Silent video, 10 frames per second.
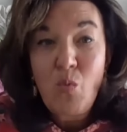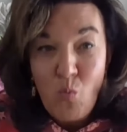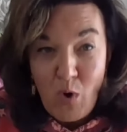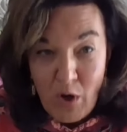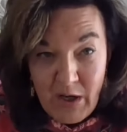
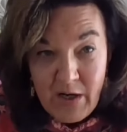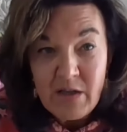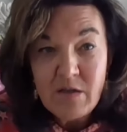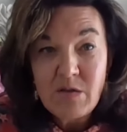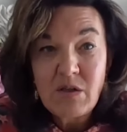
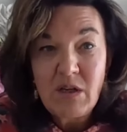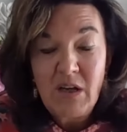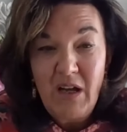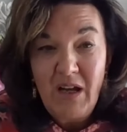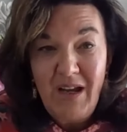workers,
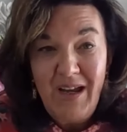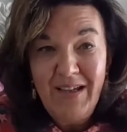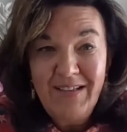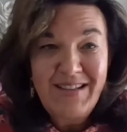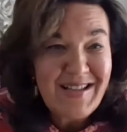
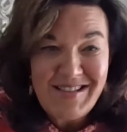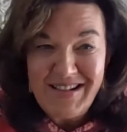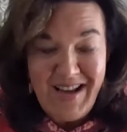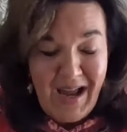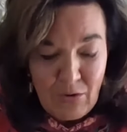it
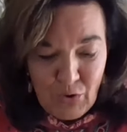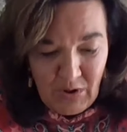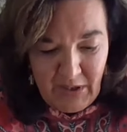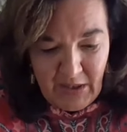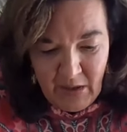doesn't
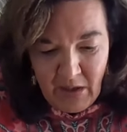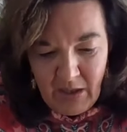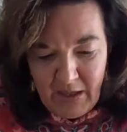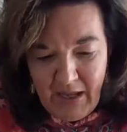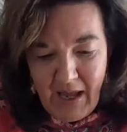naturally
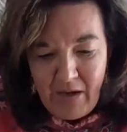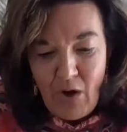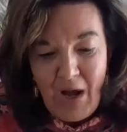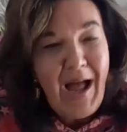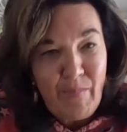kind
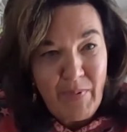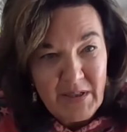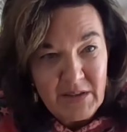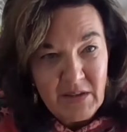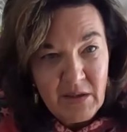of
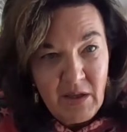happen.